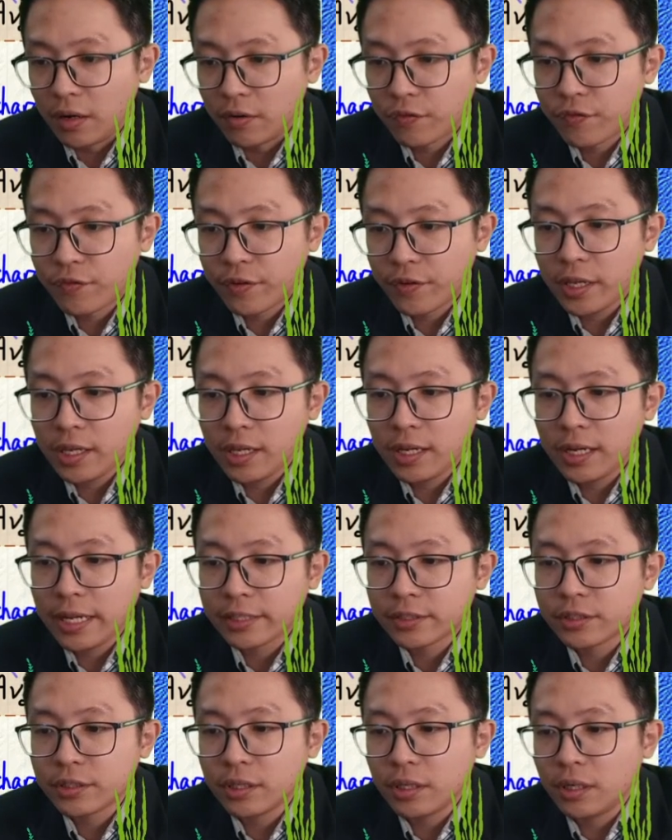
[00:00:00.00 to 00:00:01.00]
free
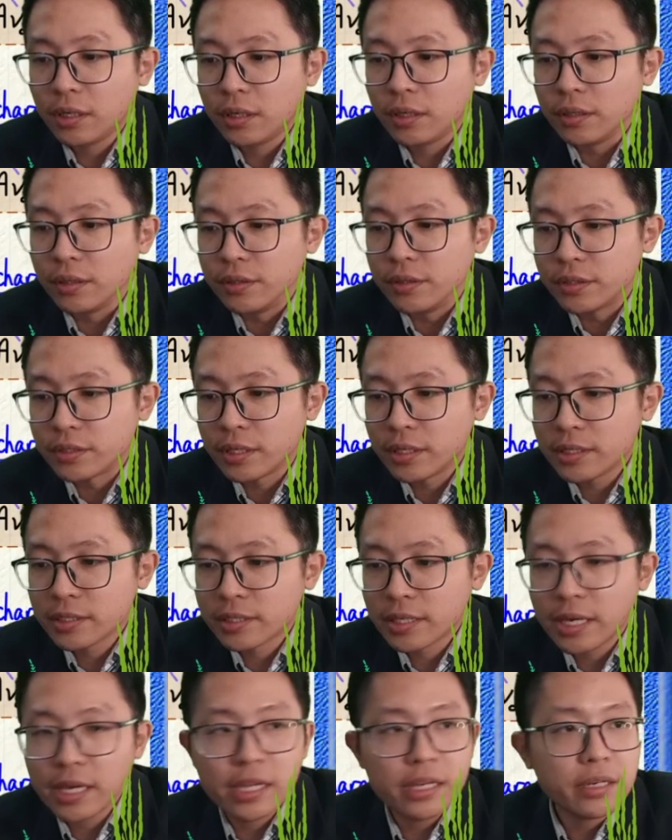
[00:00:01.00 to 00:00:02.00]
electrons. You
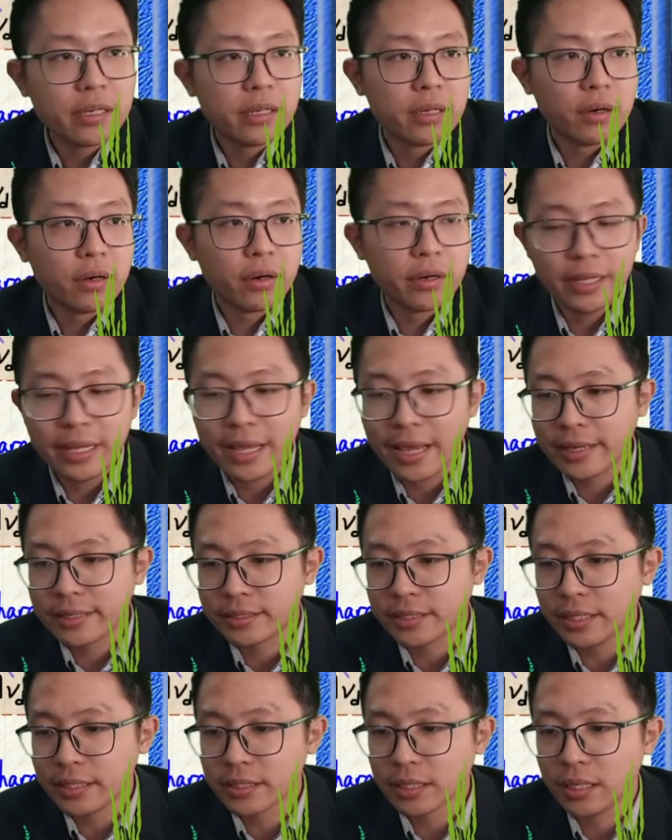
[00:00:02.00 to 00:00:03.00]
understand? Already
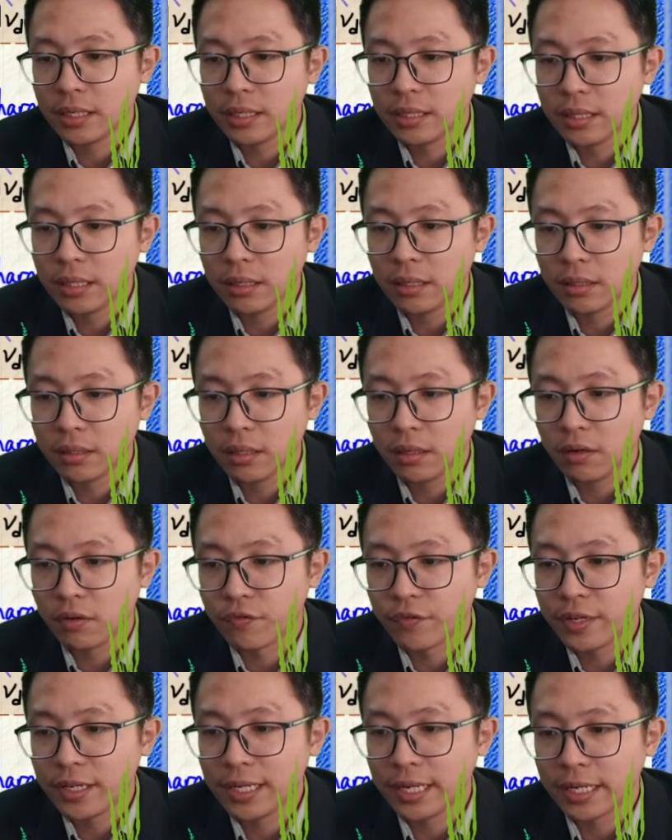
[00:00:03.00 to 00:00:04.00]
exists a lot of
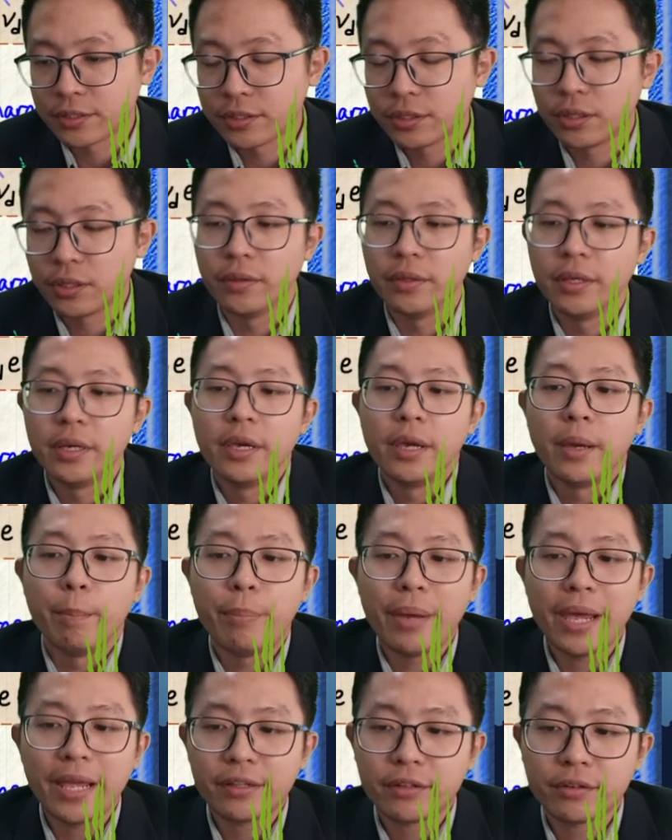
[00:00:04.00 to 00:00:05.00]
free electron.
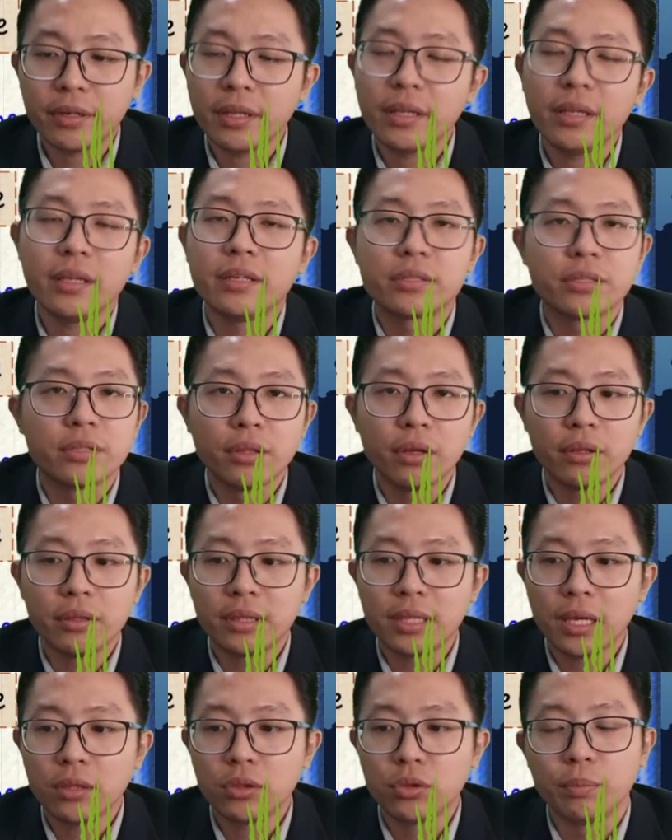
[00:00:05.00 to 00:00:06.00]
Battery is not
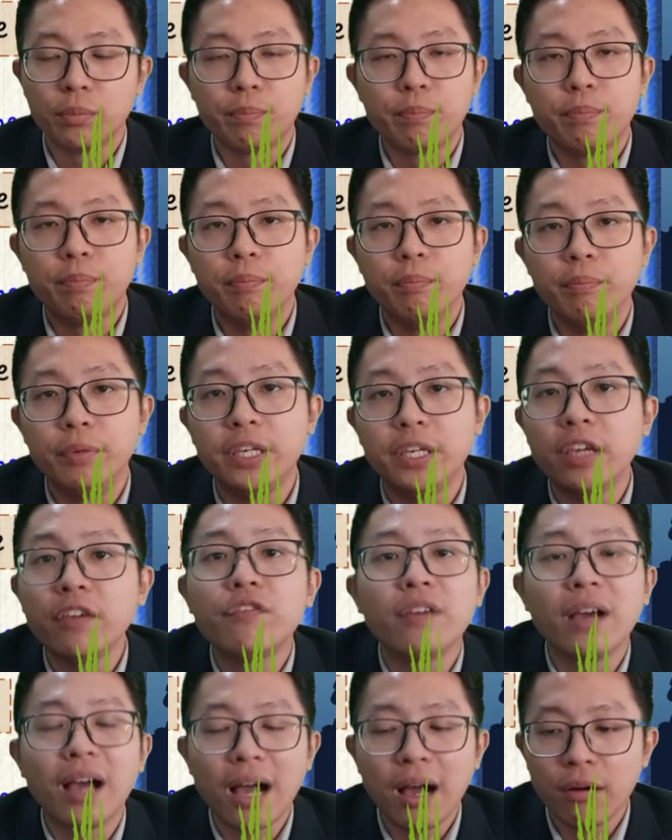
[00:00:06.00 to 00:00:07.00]
there to
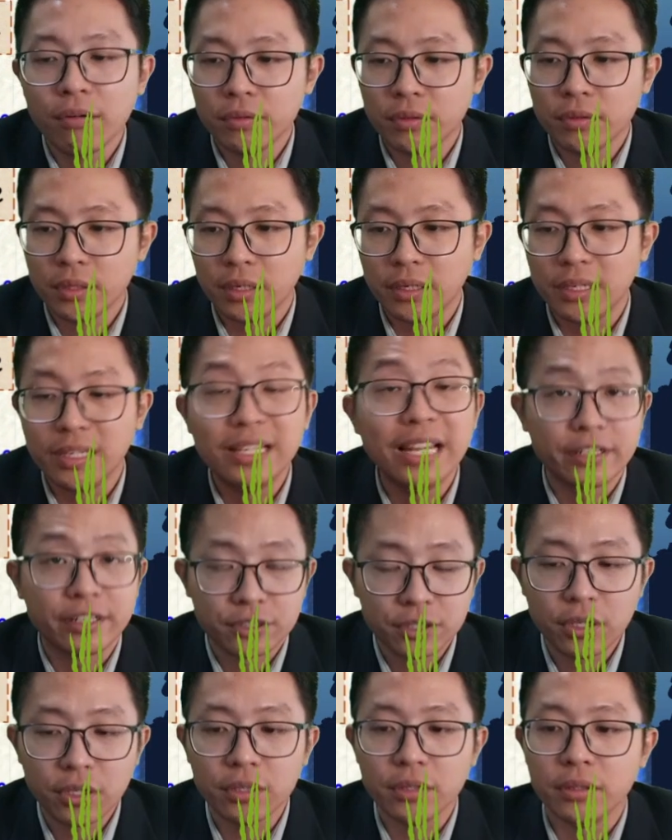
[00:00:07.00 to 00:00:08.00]
give out the
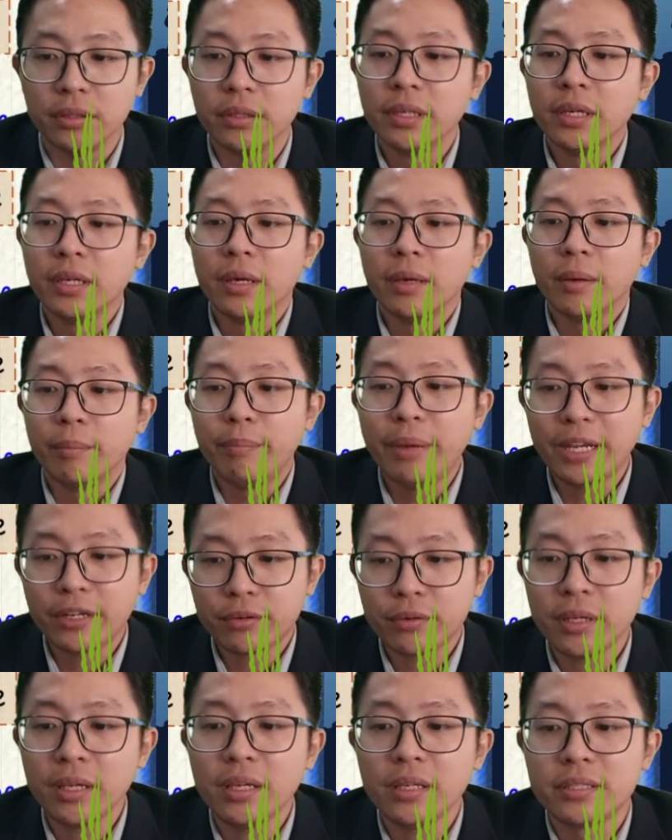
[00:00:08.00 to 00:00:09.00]
electron.
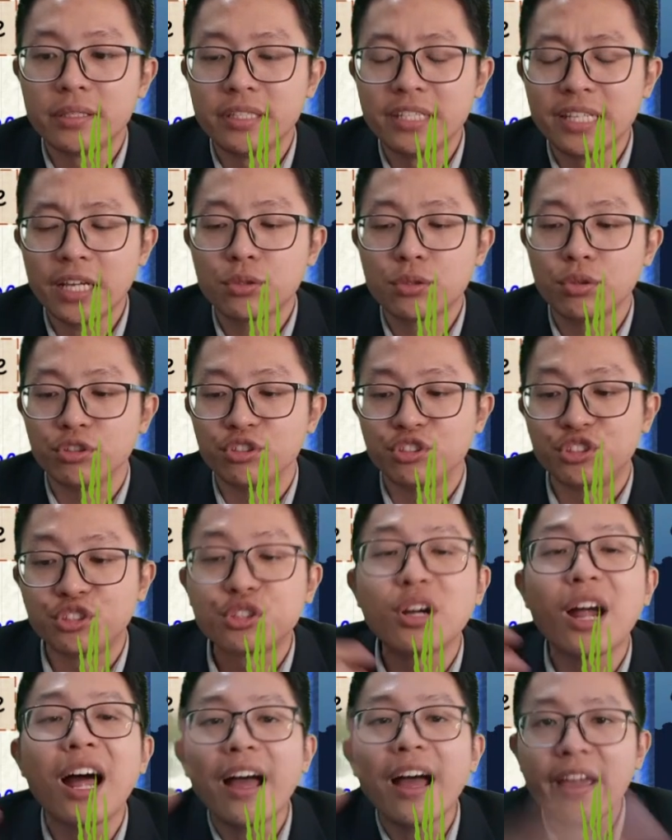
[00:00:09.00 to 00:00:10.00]
Battery is just to
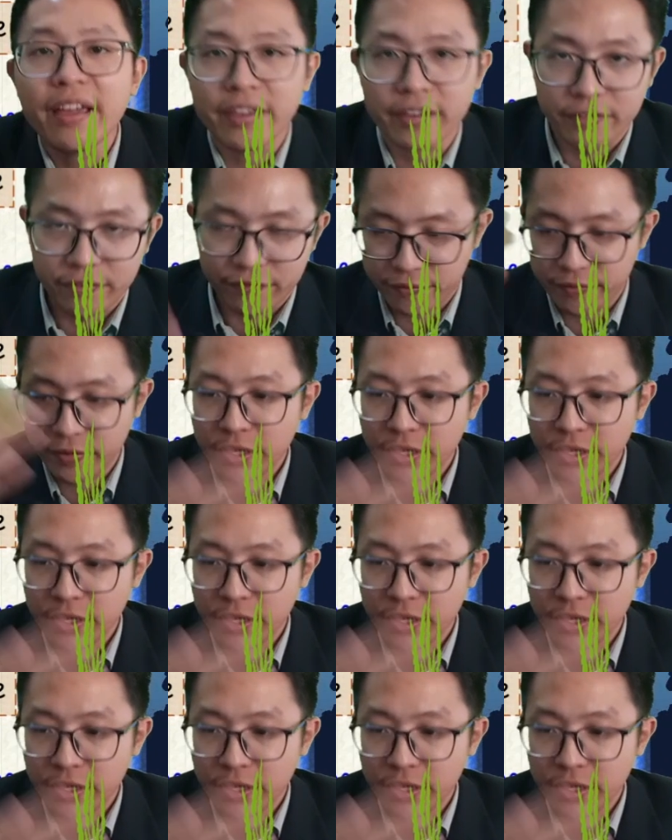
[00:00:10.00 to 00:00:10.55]
drive